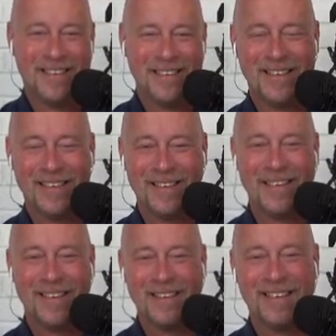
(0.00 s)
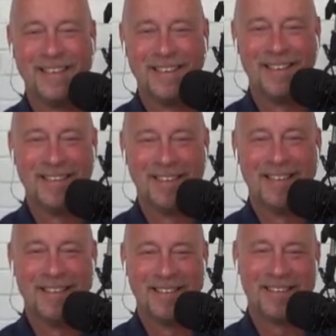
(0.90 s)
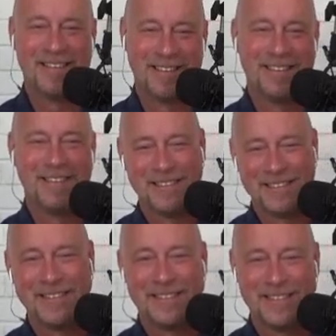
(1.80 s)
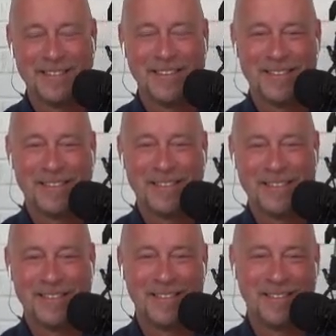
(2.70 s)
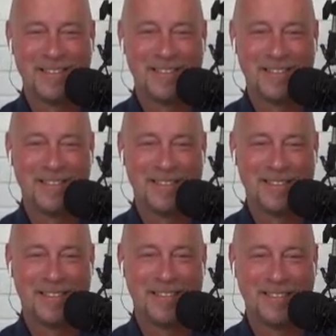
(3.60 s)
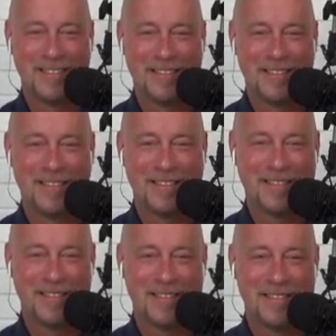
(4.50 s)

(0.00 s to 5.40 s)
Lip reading: (not speaking)